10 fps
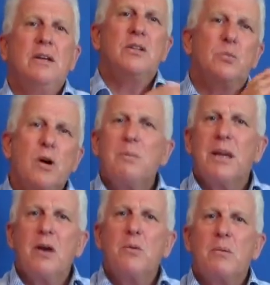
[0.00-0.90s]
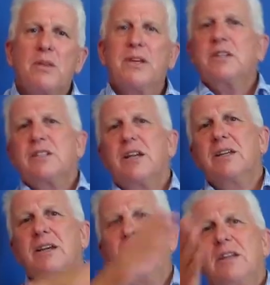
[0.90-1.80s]
it's well below what we think it's going
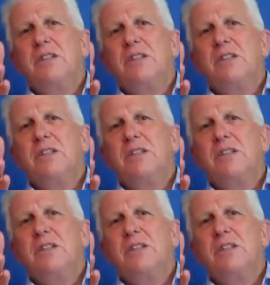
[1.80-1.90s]
to get,